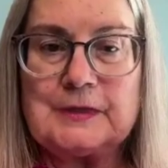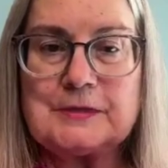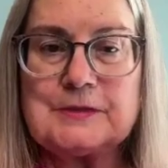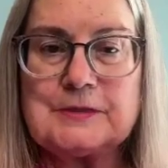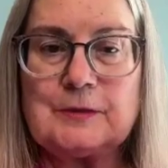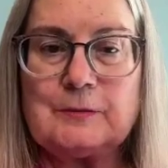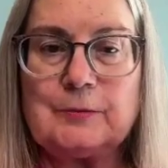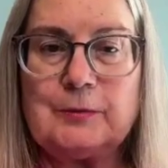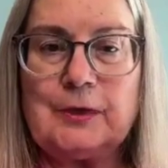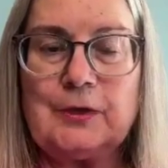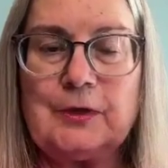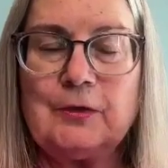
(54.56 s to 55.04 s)

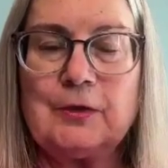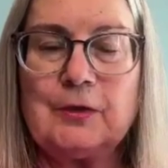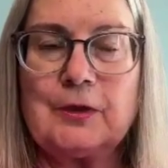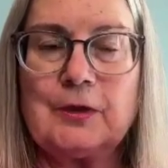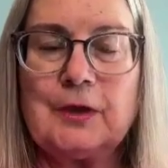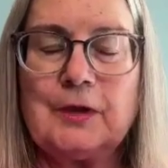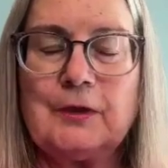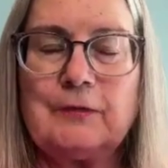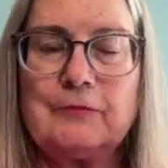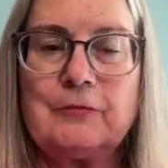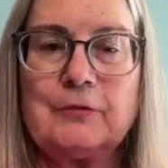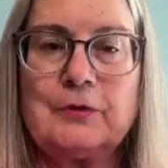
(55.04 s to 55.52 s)
So we are
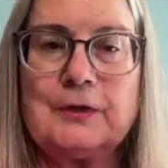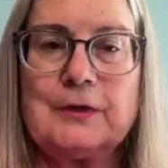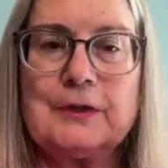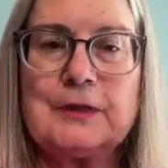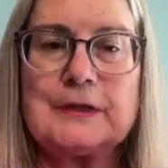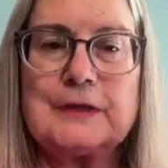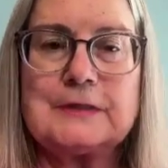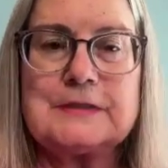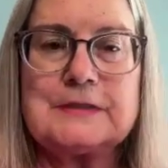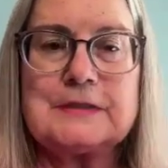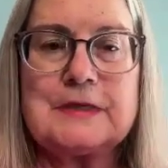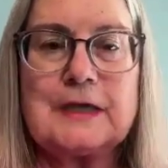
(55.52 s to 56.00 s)
covering
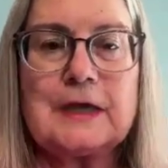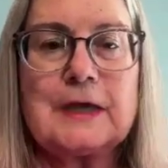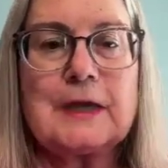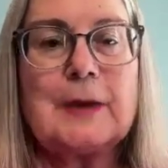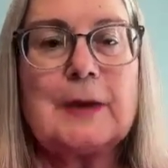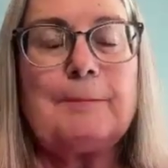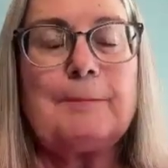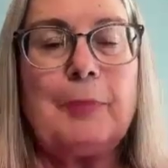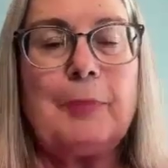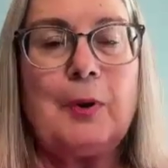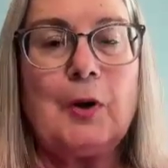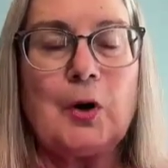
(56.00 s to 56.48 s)
the
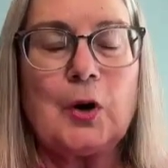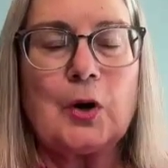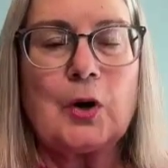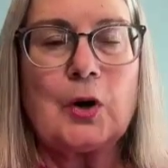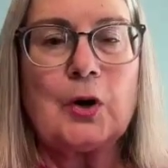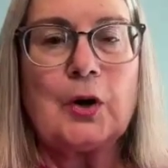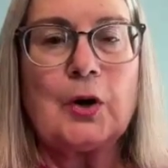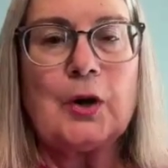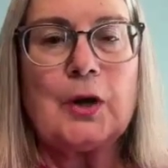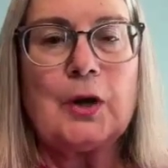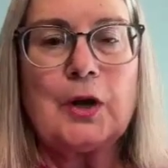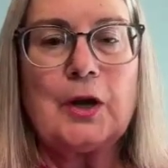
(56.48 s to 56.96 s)
second
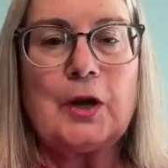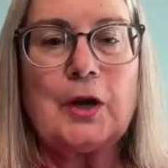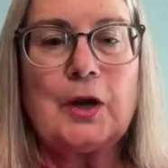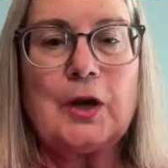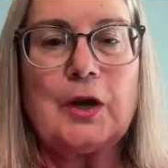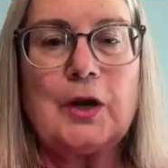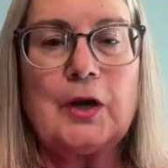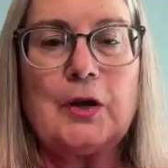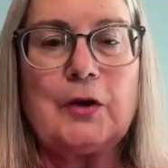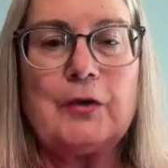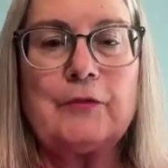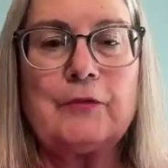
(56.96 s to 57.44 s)
part
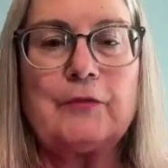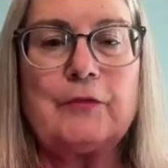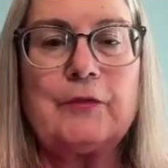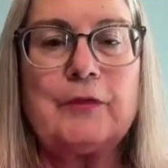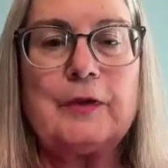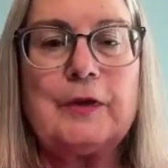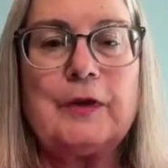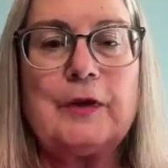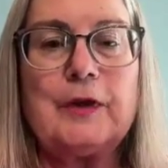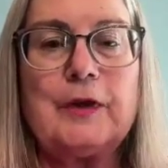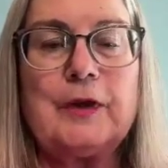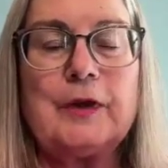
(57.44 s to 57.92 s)
of
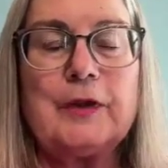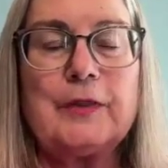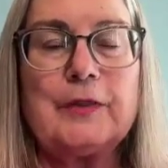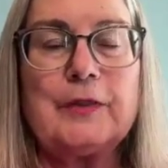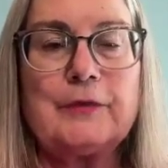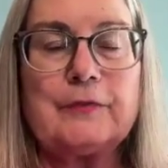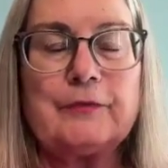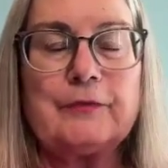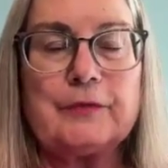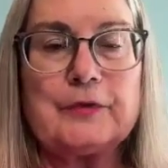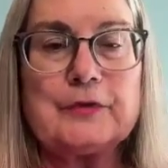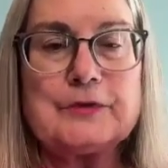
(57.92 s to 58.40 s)

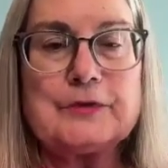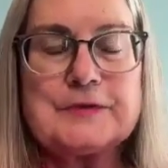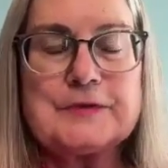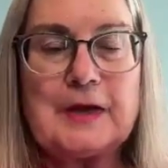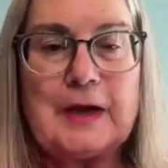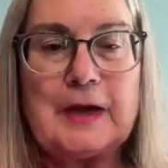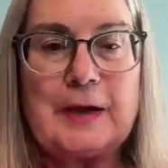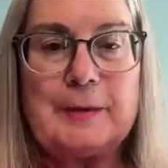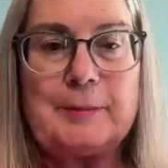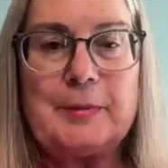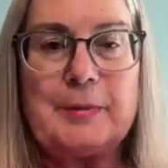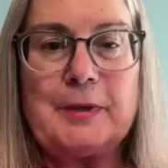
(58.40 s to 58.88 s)
the first
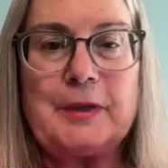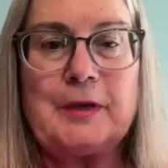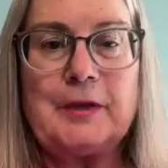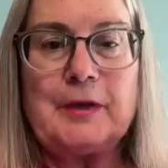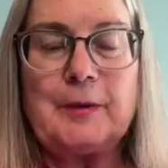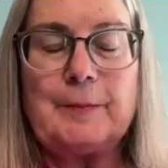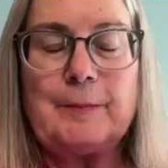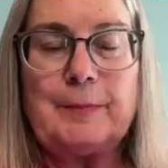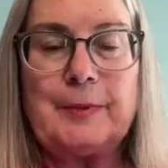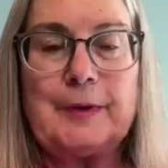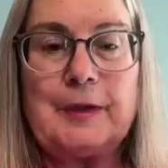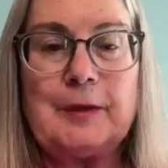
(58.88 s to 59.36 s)
habit
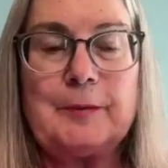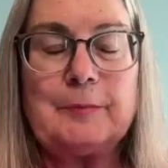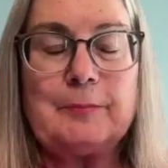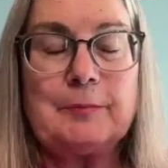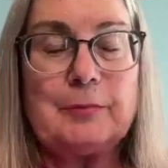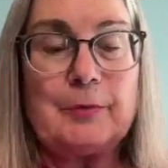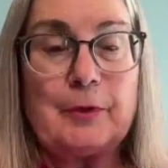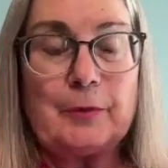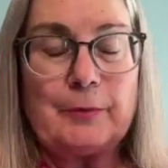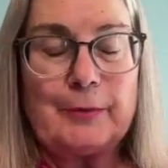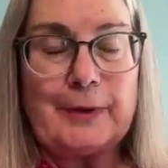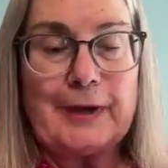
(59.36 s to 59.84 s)
of be
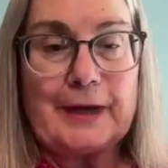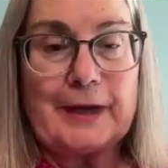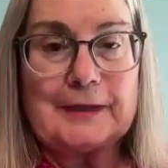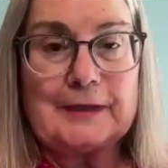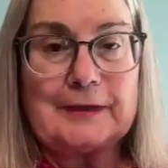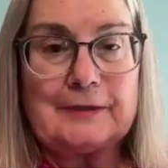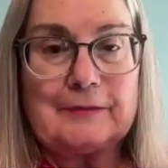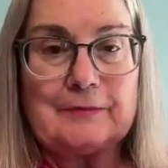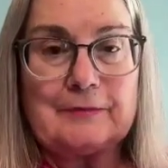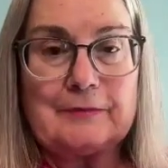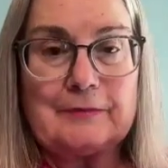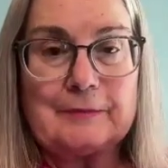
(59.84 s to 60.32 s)

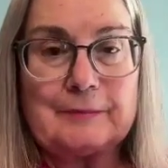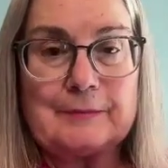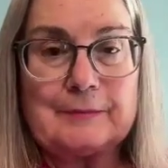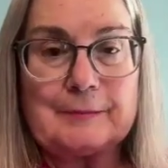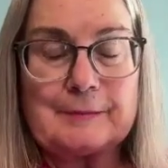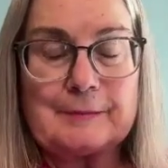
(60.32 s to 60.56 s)
proactive.